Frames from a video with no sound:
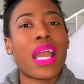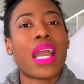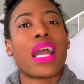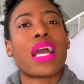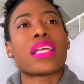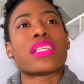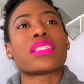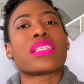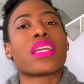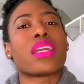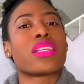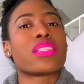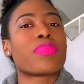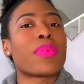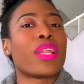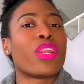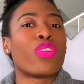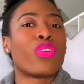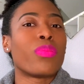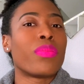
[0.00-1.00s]
and say and
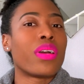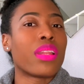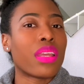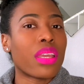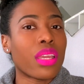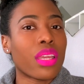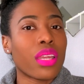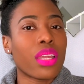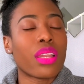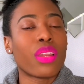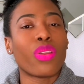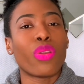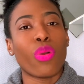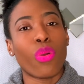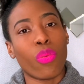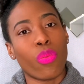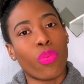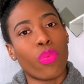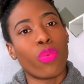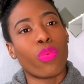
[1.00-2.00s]
spending no money. You
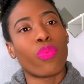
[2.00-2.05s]
know,